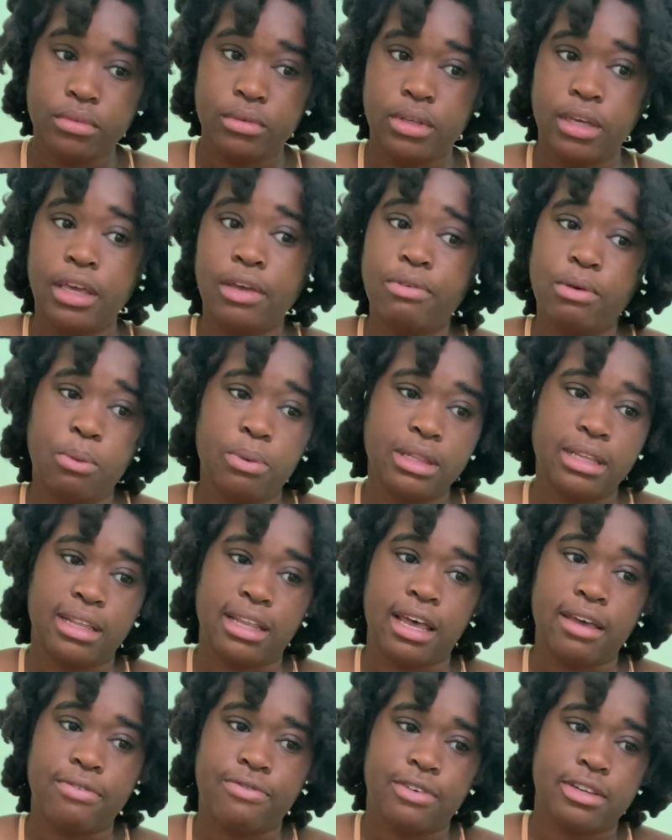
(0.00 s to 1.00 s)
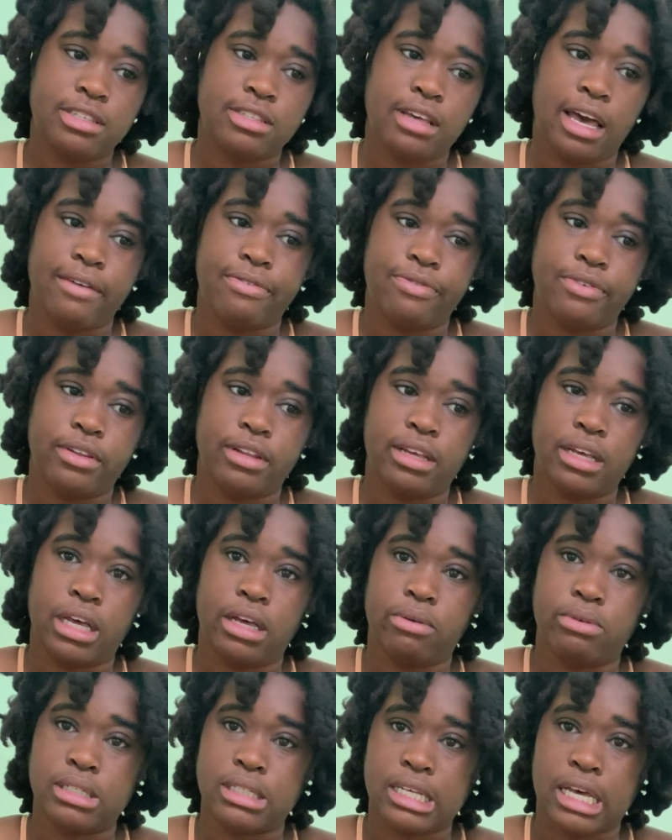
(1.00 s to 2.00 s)
Even with the life vest, I feel like it
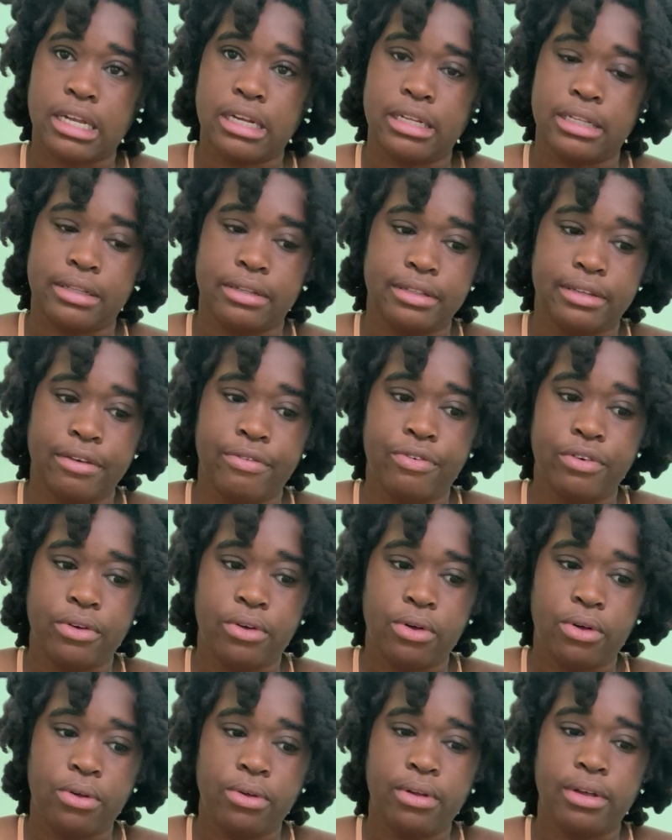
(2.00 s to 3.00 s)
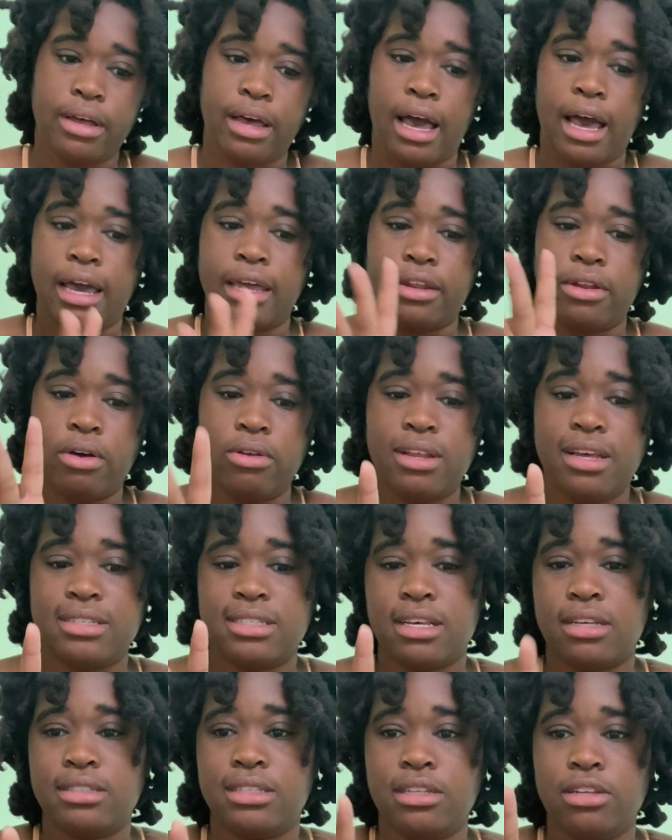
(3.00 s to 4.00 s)
was kind of difficult. I know that
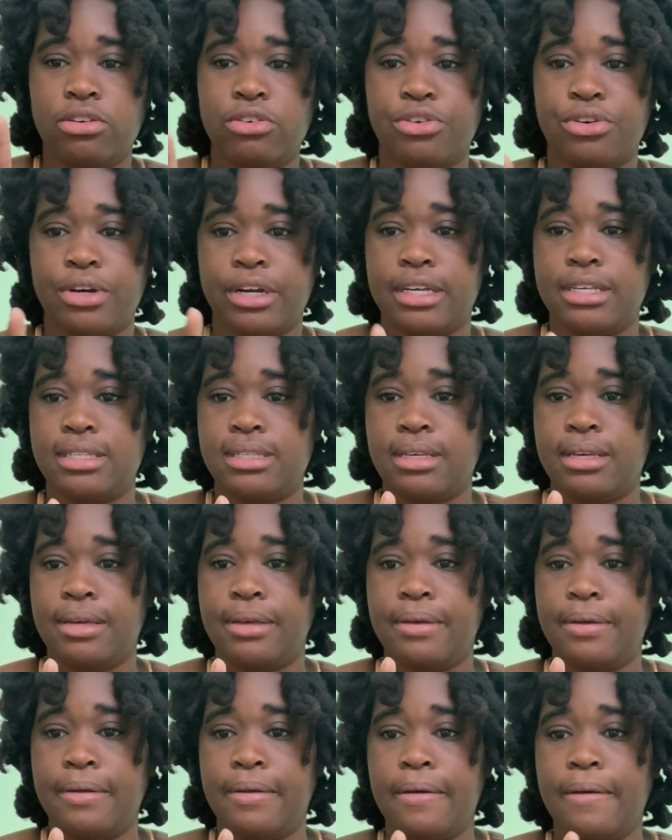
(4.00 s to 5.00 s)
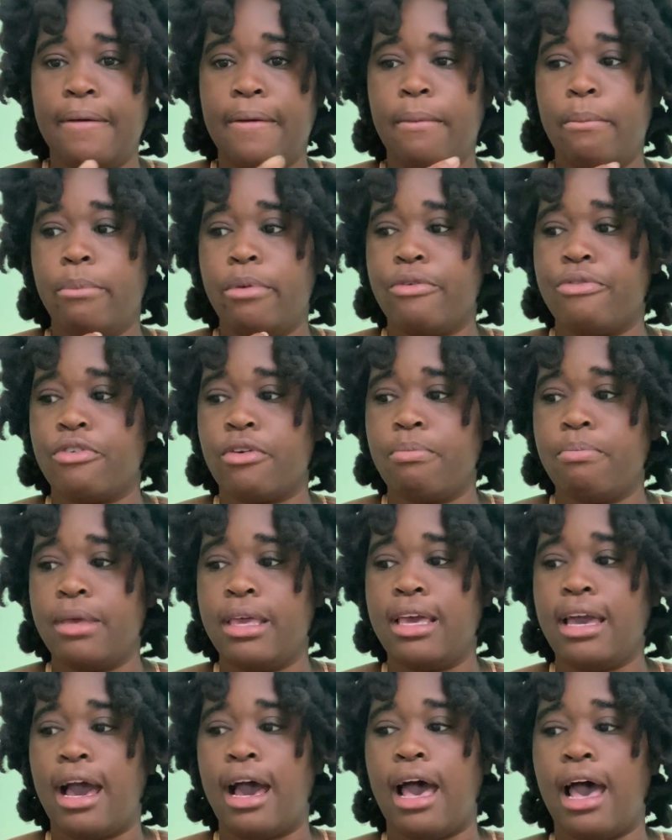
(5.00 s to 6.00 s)
sounds a little crazy, but for
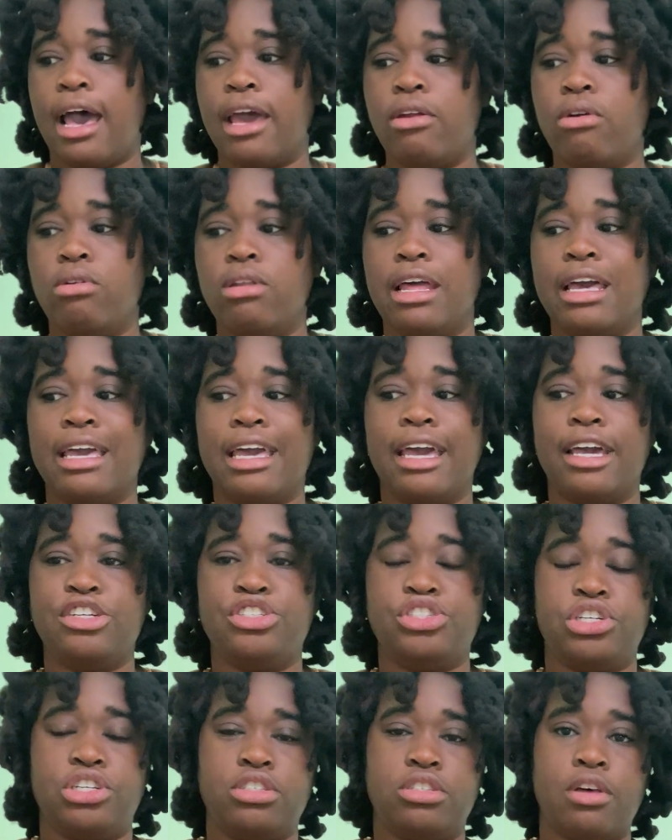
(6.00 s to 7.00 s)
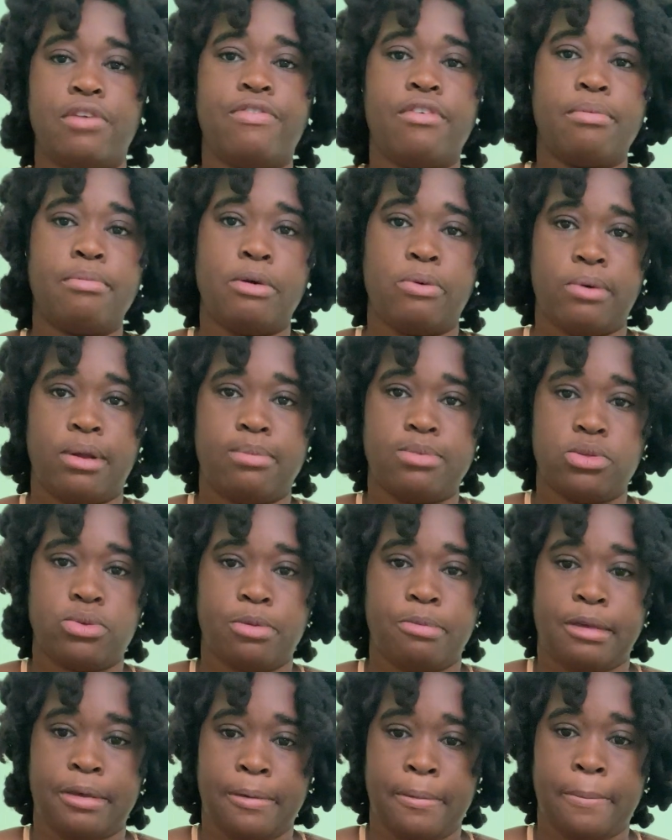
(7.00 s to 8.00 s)
me, I don't like extra stuff on me when I'm
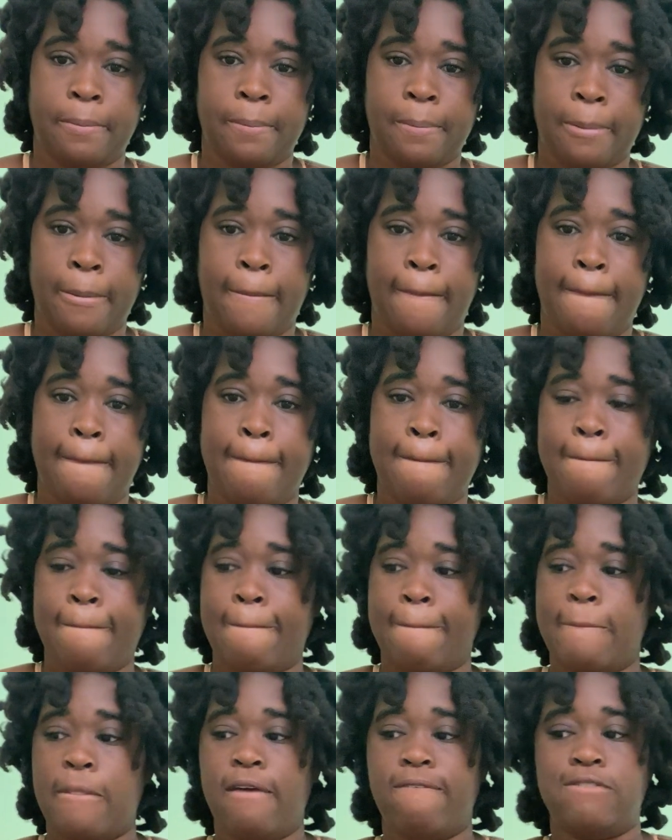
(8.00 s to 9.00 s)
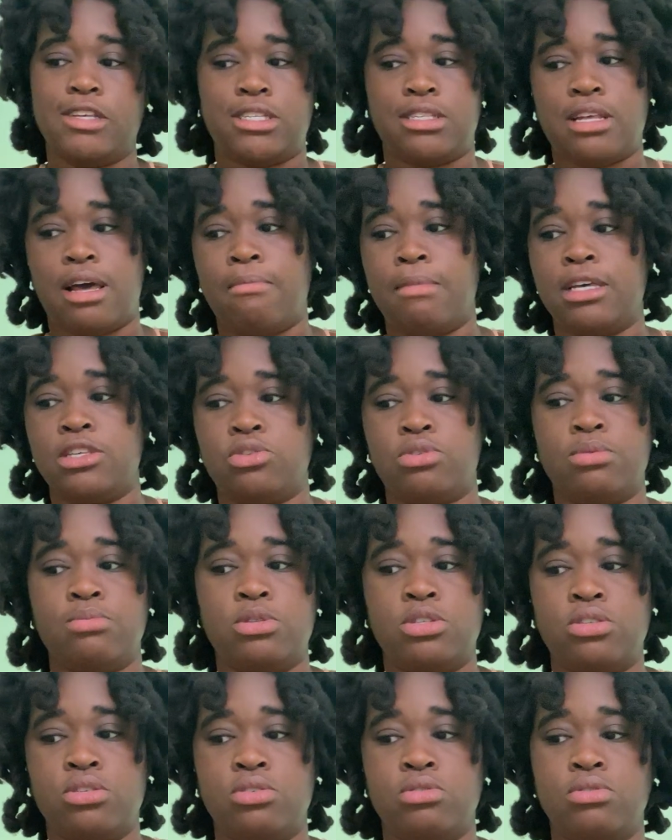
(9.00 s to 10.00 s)
swimming. If it's not my
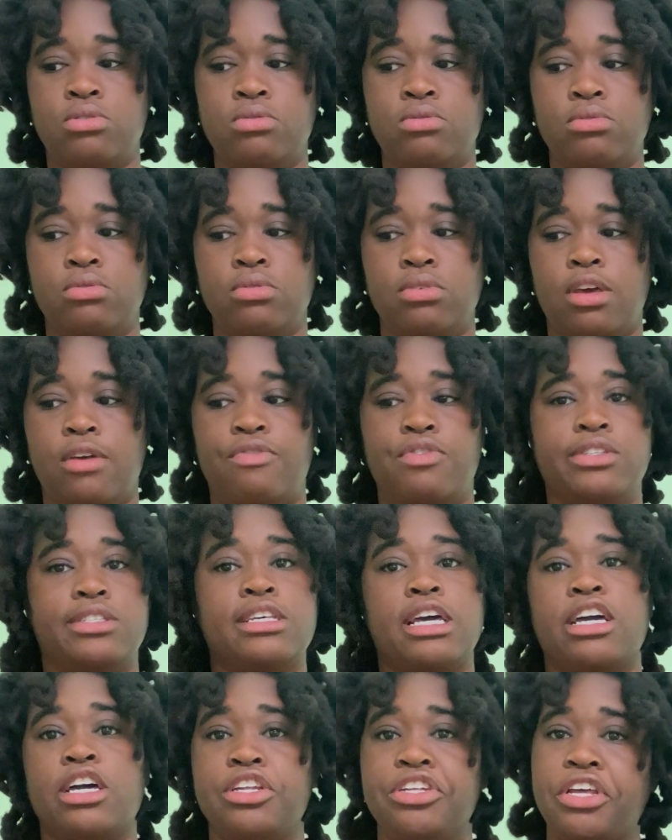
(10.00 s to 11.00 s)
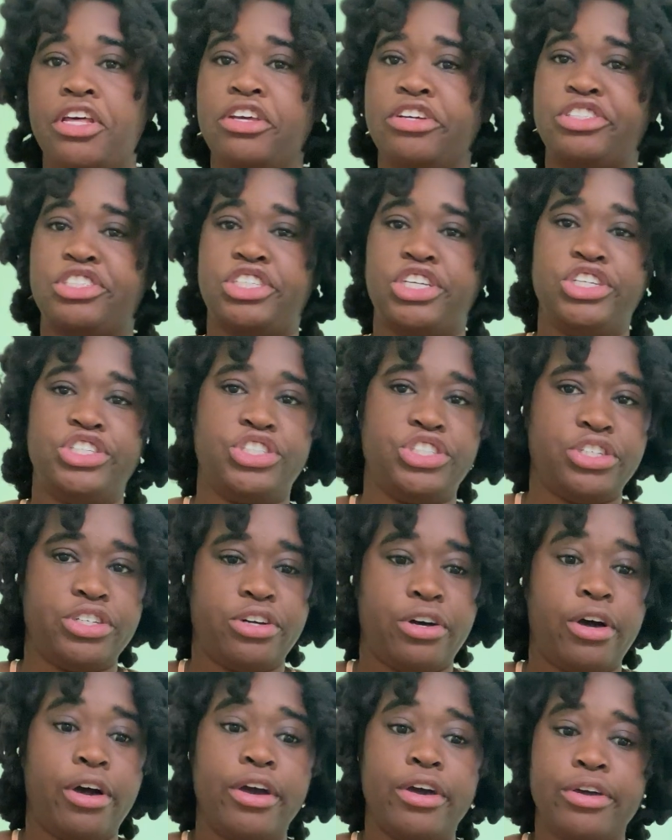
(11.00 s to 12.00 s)
swimsuit, if it's like another t-shirt
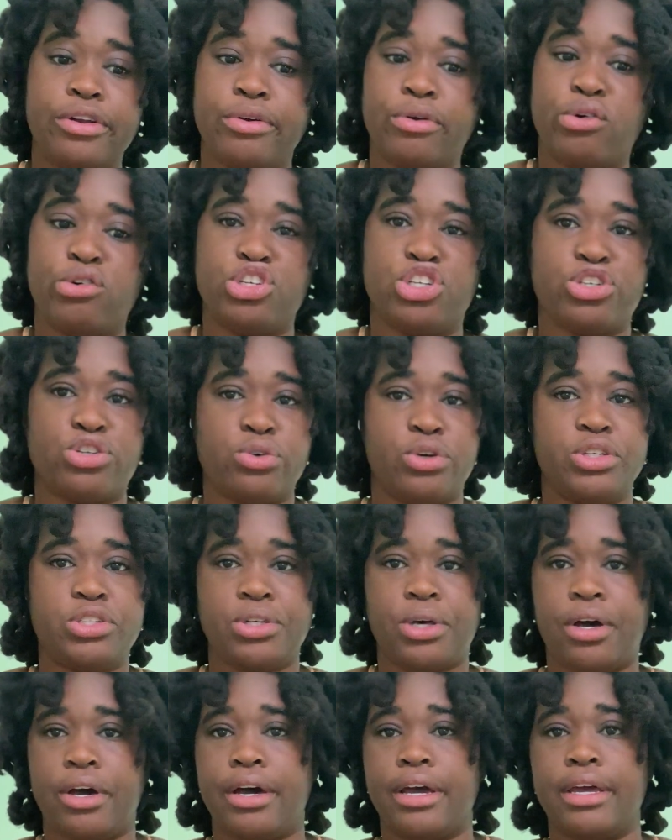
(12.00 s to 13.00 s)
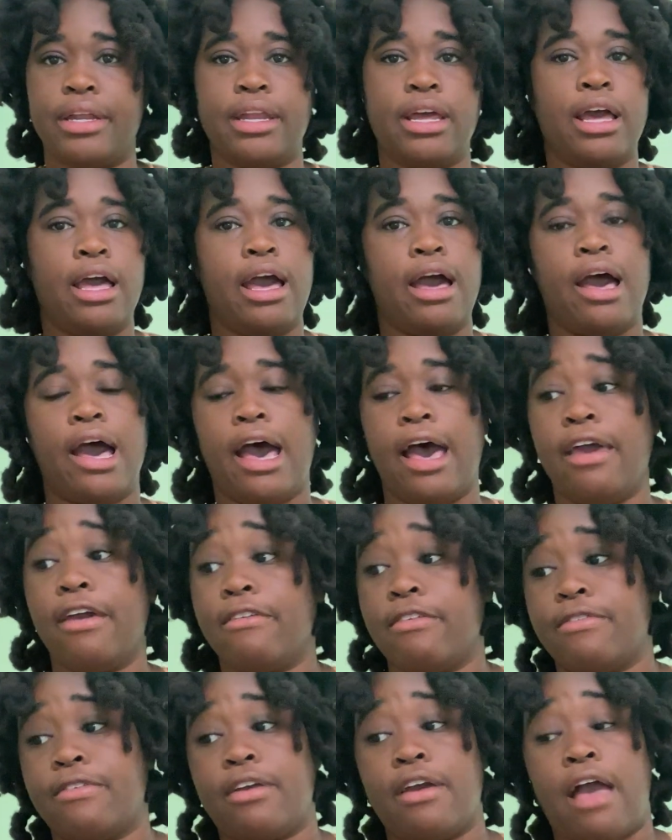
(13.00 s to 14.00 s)
on or shorts on, I